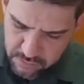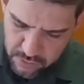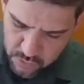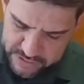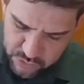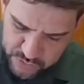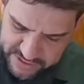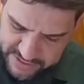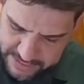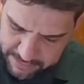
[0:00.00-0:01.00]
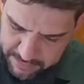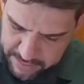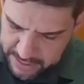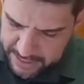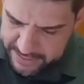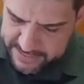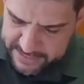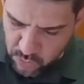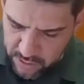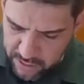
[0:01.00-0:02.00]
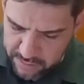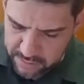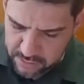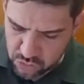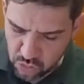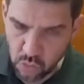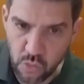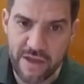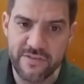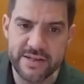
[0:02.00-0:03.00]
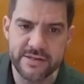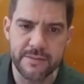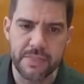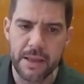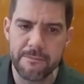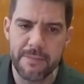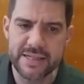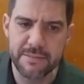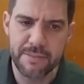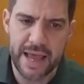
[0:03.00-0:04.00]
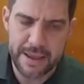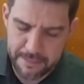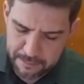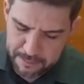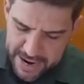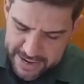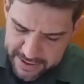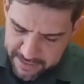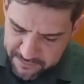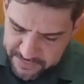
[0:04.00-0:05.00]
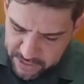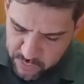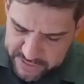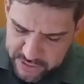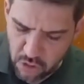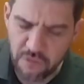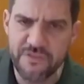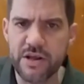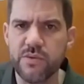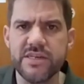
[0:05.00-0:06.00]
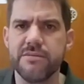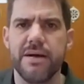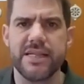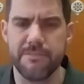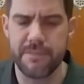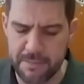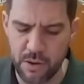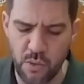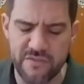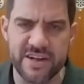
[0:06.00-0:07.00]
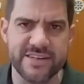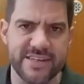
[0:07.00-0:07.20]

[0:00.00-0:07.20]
which is we see, is equal to wavelengths multiplied by frequency, or frequency multiplied by wavelengths.